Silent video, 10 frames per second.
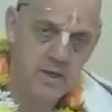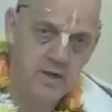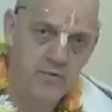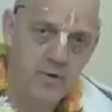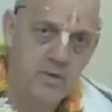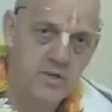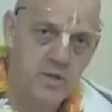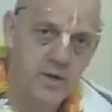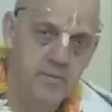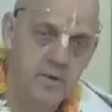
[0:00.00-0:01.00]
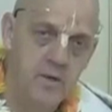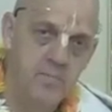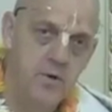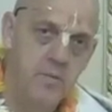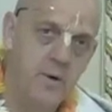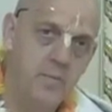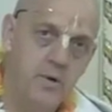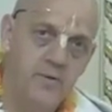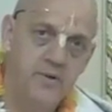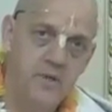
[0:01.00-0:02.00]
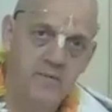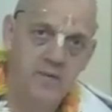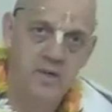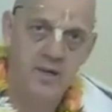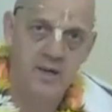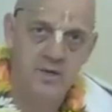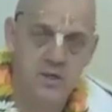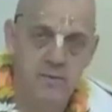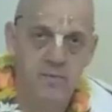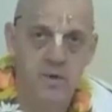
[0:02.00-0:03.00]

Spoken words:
It's very much like Prabhupada would often give the analogy